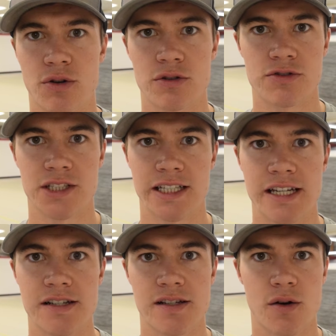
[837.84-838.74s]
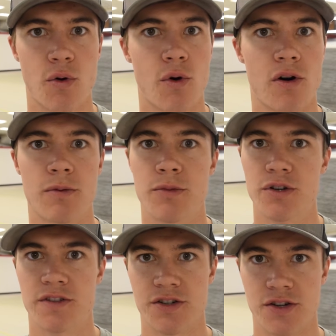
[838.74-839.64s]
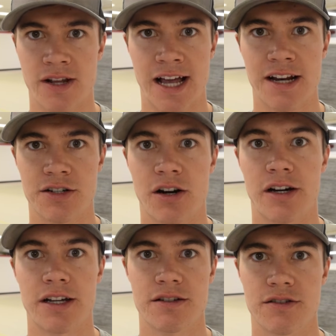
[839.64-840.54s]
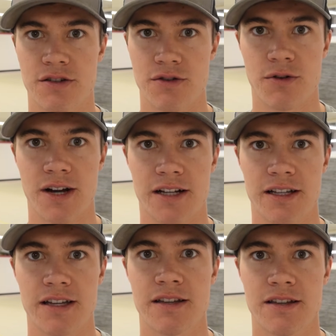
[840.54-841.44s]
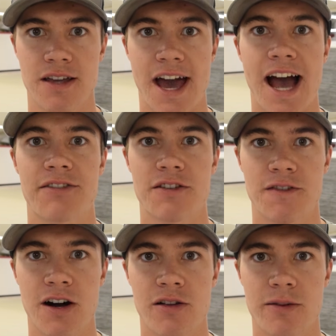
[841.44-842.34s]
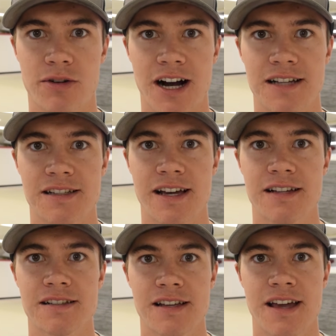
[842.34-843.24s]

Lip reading: old release or move to shooting at a target too quickly. You have to follow the process,